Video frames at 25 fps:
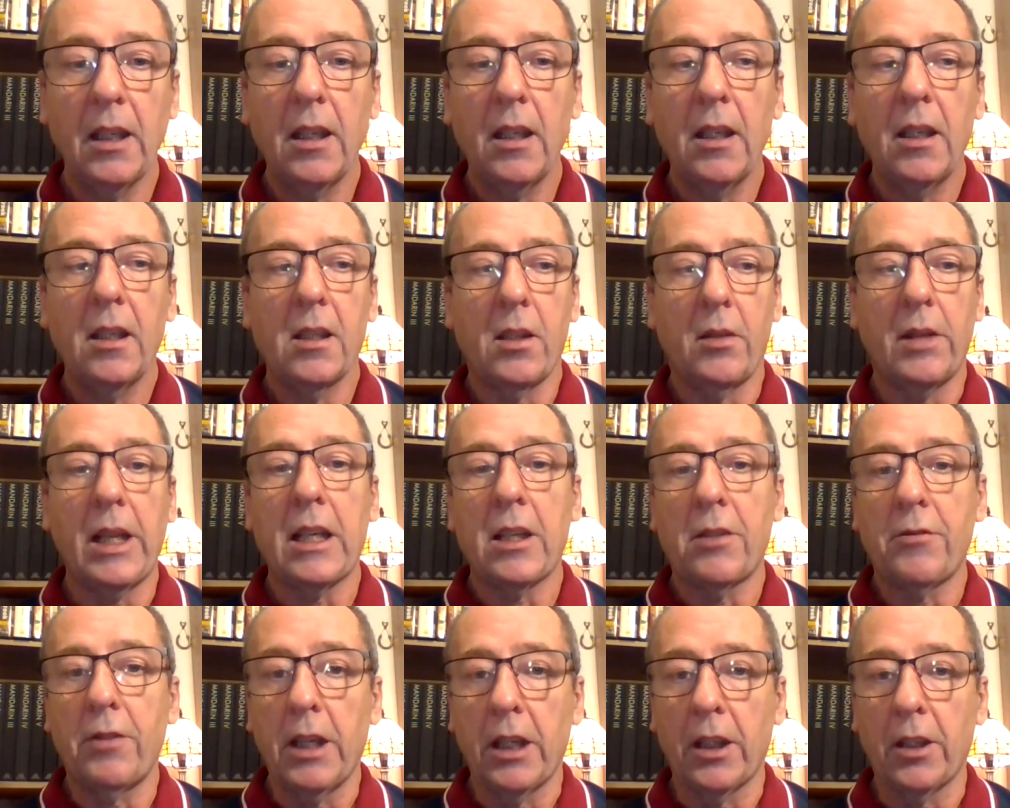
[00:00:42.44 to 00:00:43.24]
So
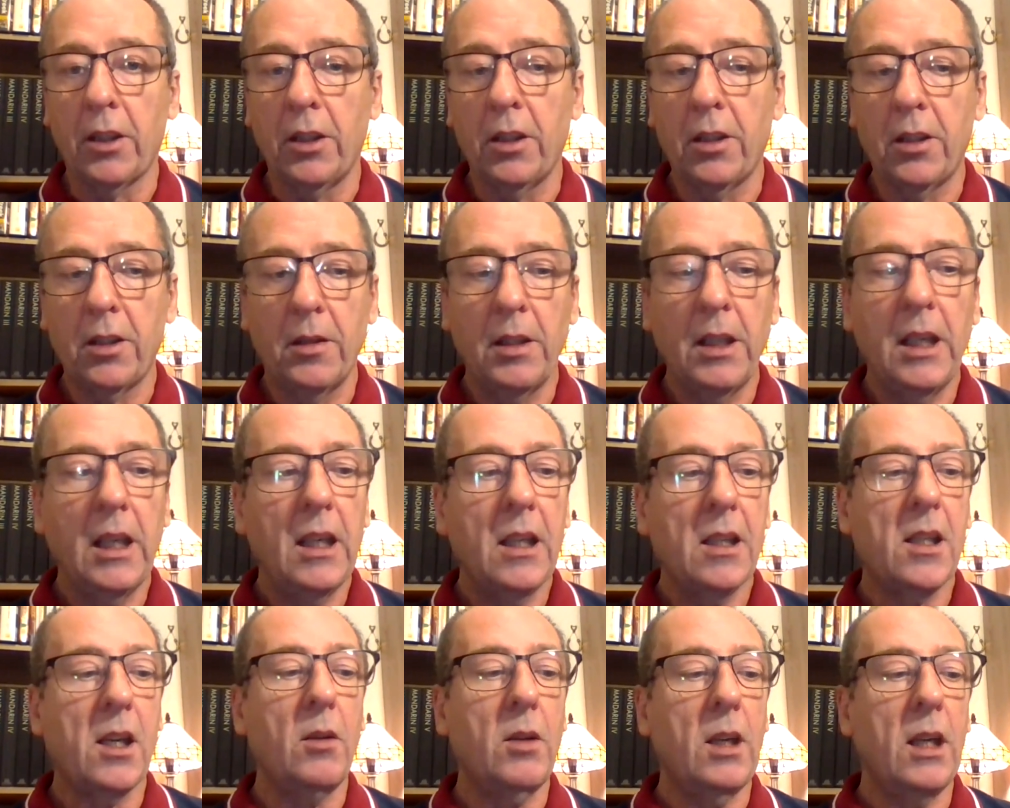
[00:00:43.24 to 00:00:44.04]
that's really good.
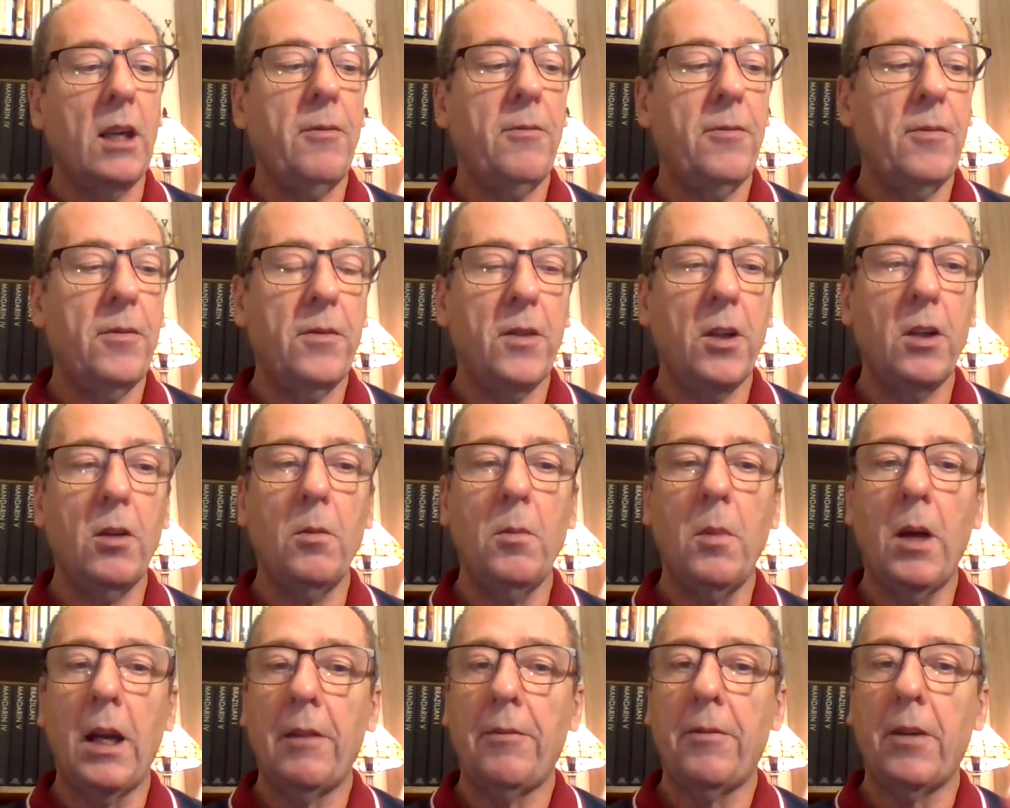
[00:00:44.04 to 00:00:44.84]
So if you
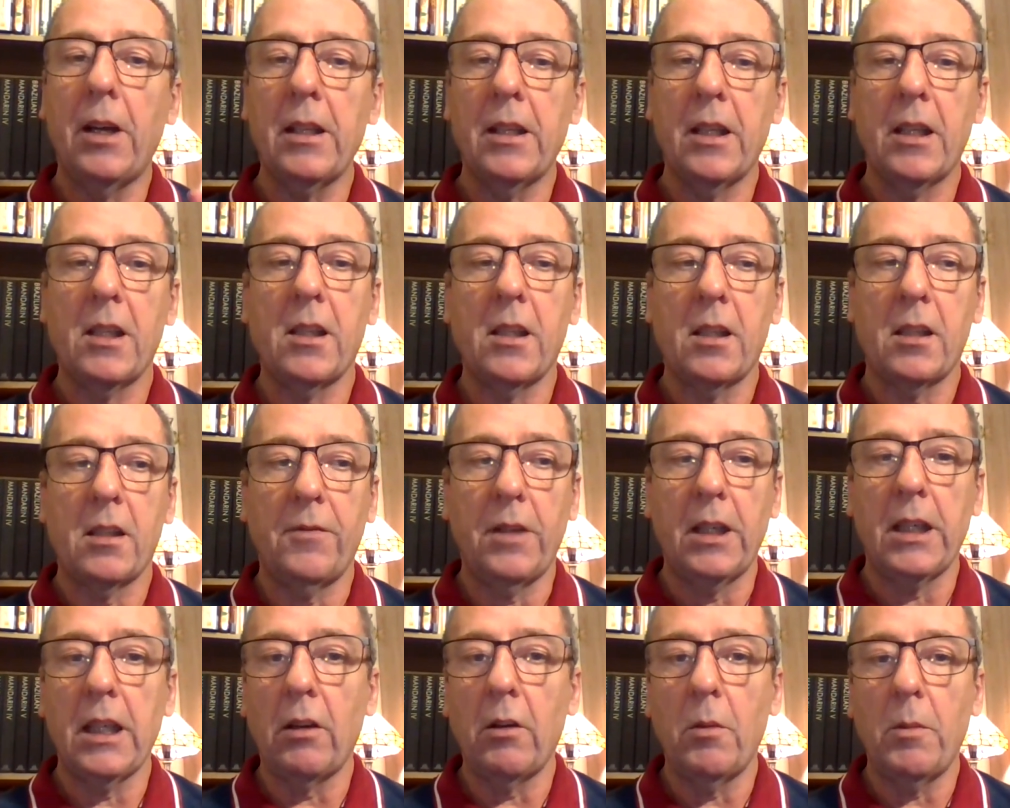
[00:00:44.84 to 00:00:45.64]
might find this
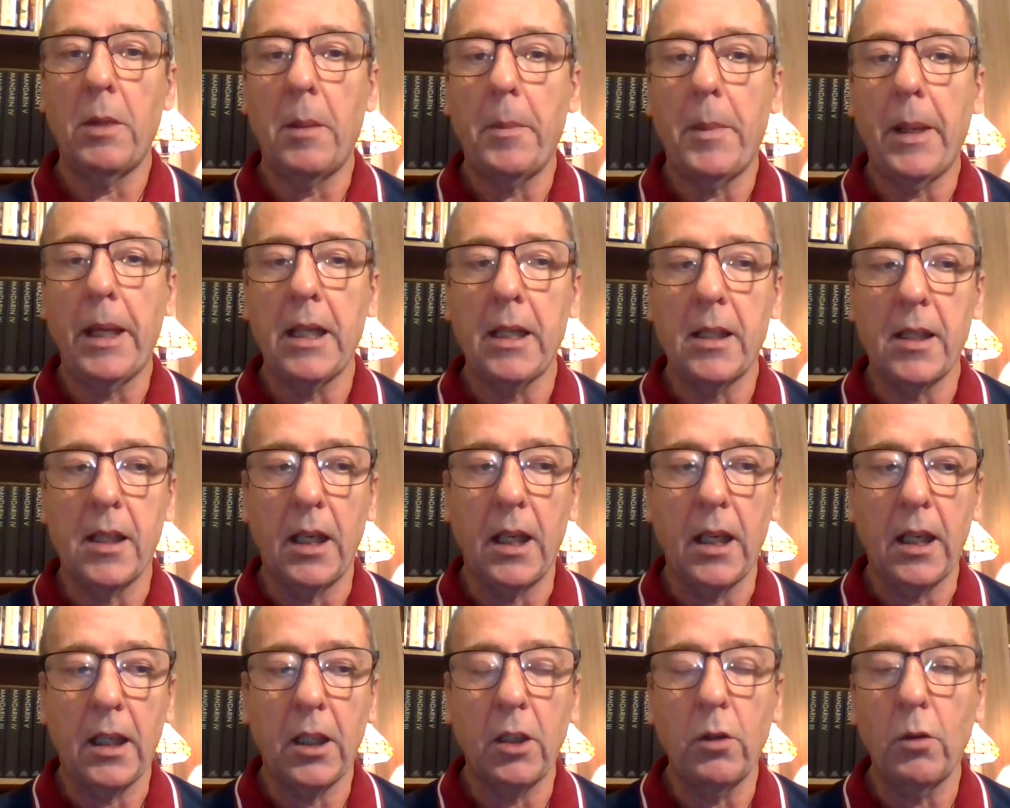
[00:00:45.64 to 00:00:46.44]
video a bit
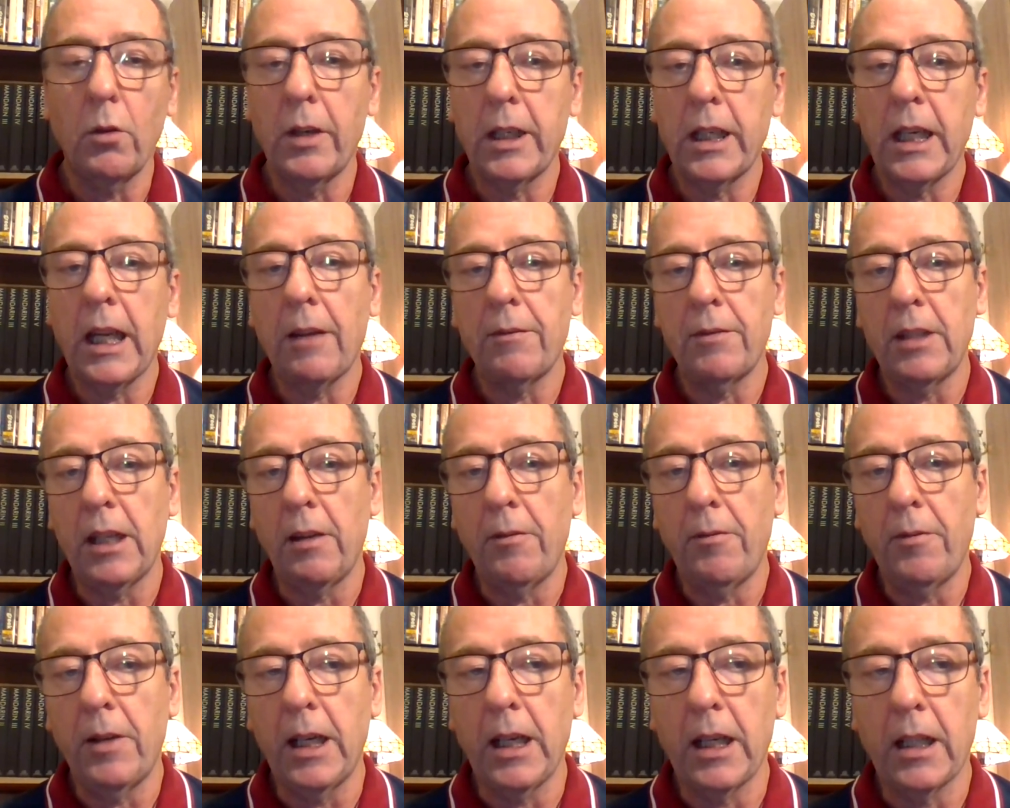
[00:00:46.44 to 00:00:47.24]
basic, you already have
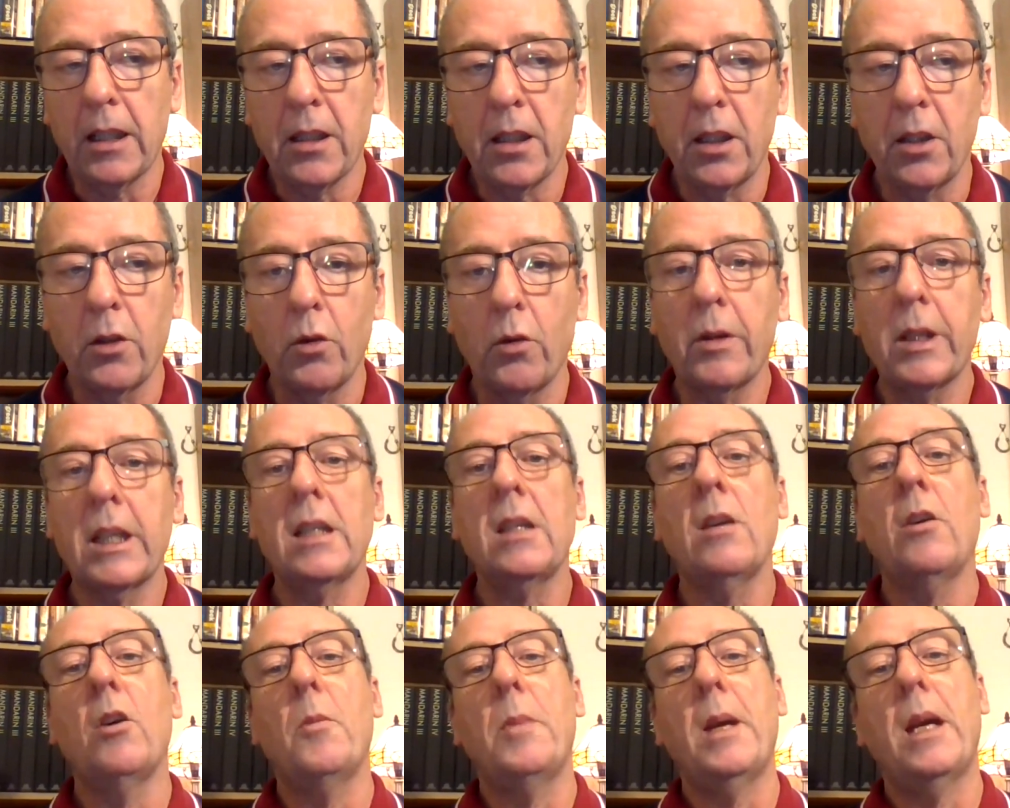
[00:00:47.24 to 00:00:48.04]
Netflix and you already
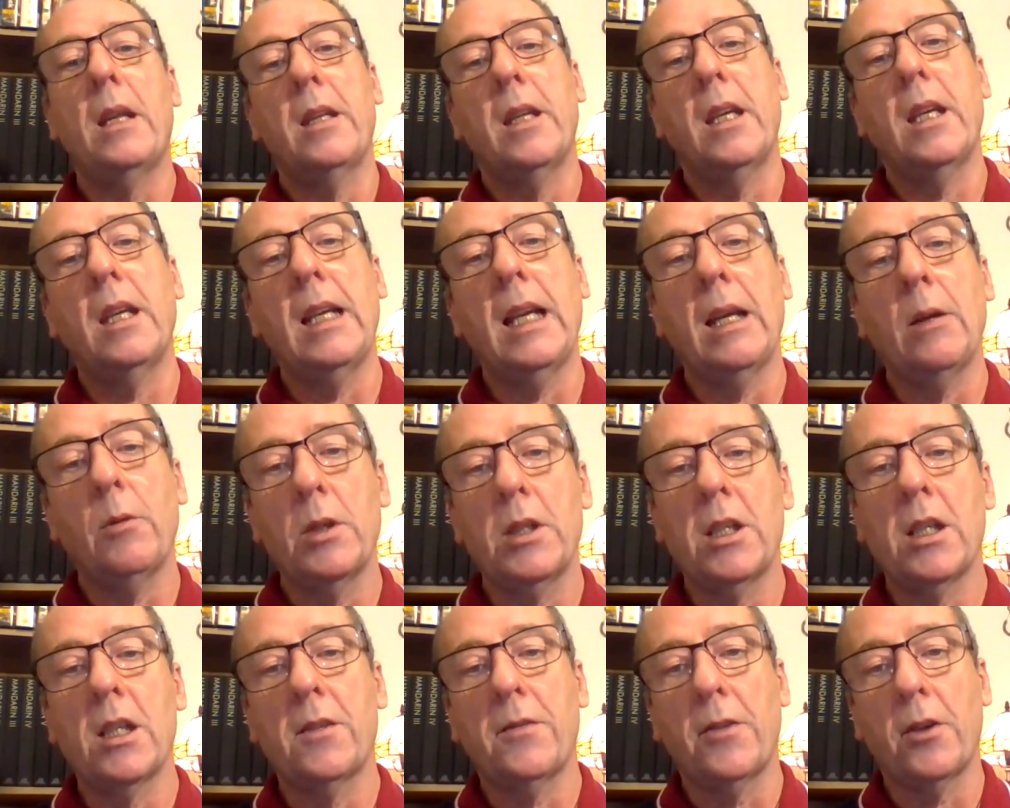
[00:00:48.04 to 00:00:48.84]
know about the
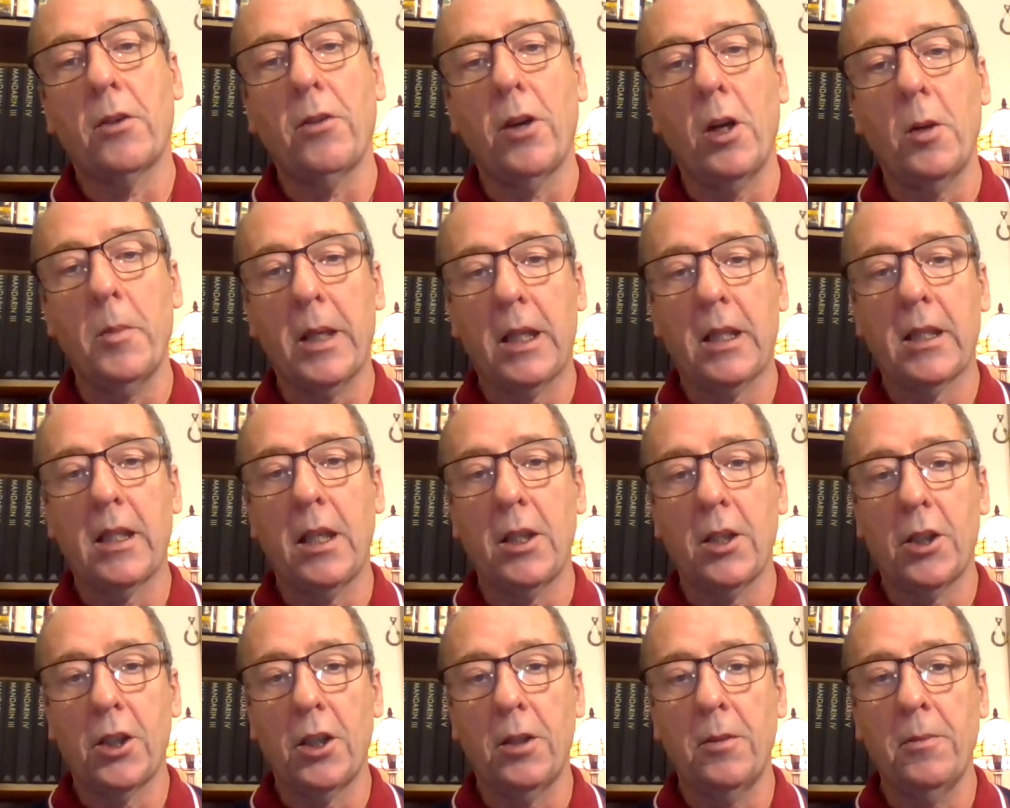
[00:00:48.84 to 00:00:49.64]
Languages for Chrome
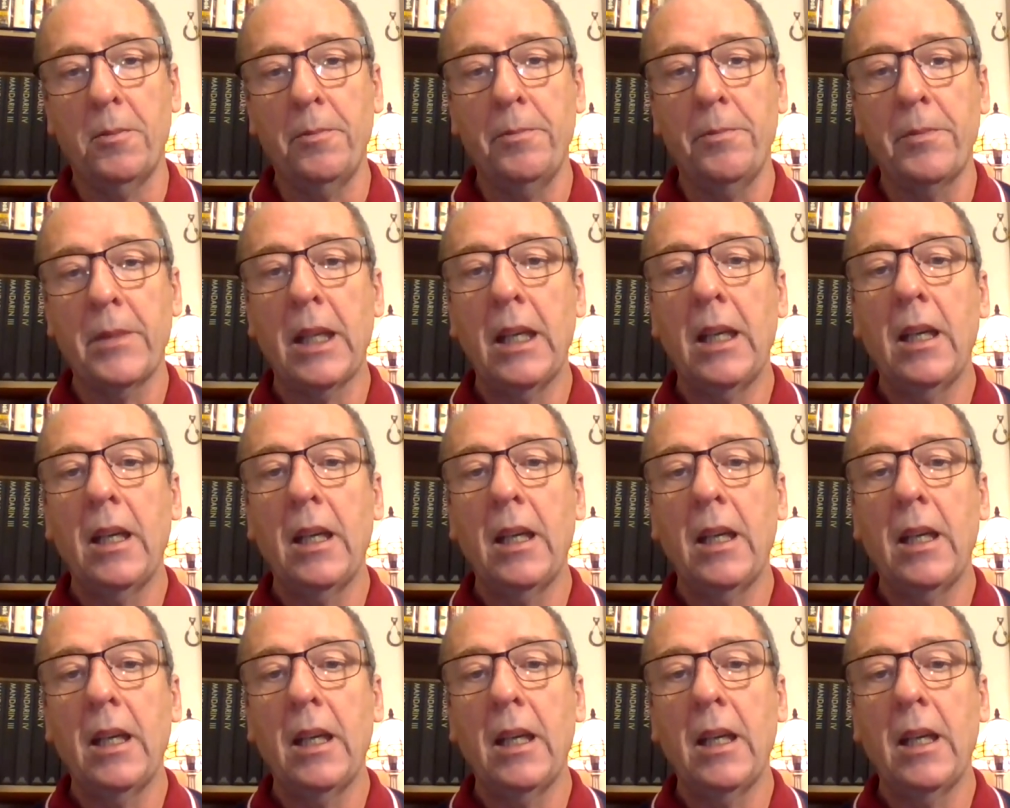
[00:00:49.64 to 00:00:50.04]
extension,